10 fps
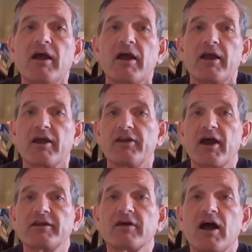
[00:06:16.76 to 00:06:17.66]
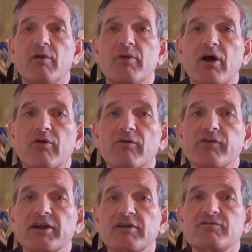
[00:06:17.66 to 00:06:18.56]
At nighttime, a
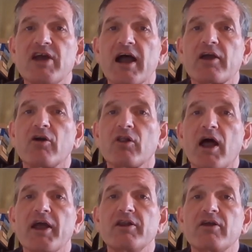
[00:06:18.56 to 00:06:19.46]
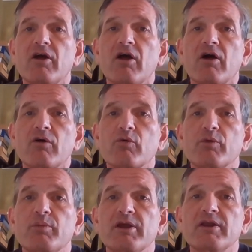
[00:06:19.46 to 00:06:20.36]
reflective jacket or light
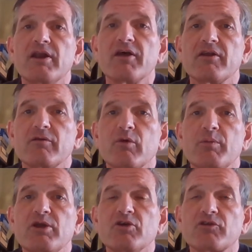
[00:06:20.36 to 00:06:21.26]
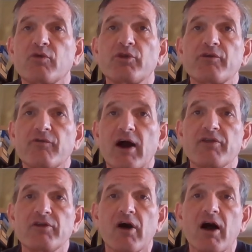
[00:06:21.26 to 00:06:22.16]
would be useful to find
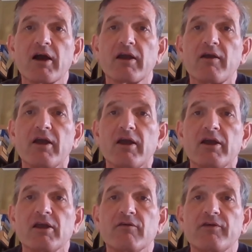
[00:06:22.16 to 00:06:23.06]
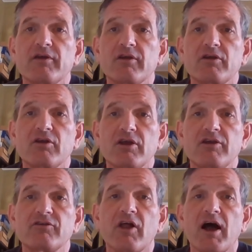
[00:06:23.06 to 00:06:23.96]
the dog if
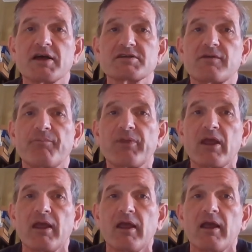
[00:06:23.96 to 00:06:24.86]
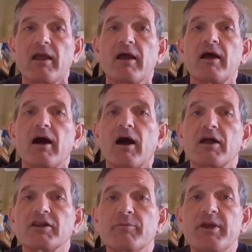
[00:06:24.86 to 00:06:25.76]
he's lost.
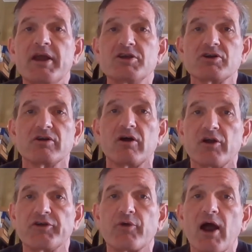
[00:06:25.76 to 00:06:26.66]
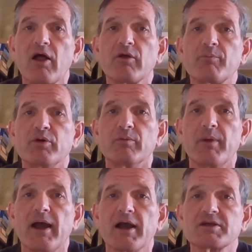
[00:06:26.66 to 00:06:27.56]
Elimination. A trowel and poop
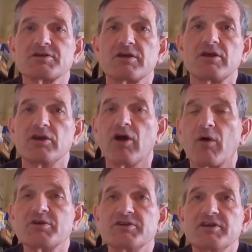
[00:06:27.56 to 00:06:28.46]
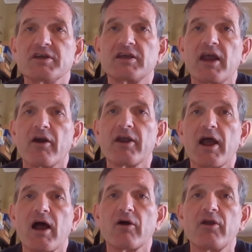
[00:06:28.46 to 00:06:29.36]
bags. You always need to carry
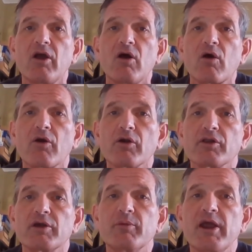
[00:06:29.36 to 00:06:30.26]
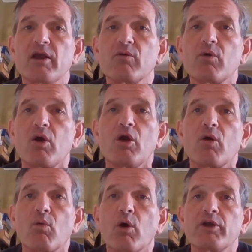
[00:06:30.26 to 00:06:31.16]
out or eliminate
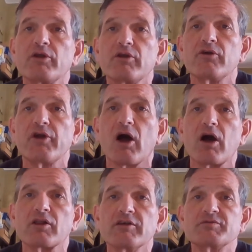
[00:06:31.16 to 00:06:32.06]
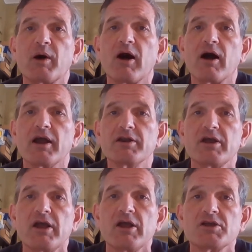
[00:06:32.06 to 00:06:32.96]
what your dog leaves behind.
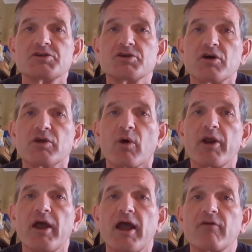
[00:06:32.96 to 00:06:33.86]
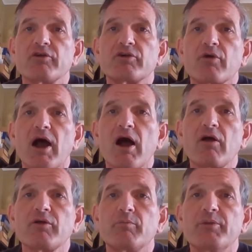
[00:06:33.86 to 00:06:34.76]
So you want to have a
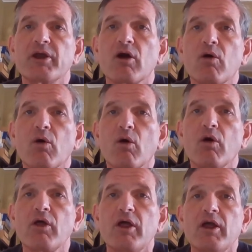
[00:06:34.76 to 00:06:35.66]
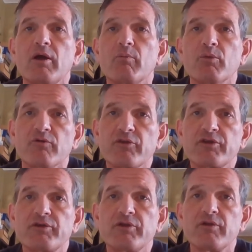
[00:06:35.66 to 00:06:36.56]
trowel, dig a hole, move
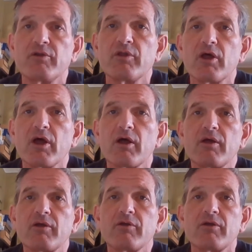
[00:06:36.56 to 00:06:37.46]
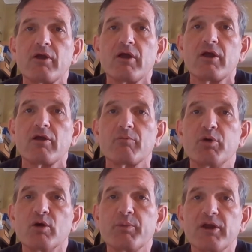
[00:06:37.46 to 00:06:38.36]
the
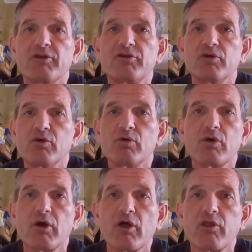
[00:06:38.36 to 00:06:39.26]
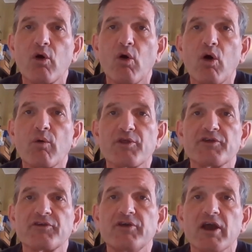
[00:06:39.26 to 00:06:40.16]
poop into the hole with a
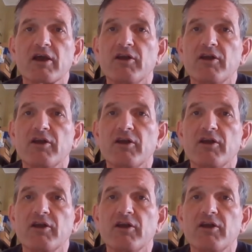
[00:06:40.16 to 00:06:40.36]
stick.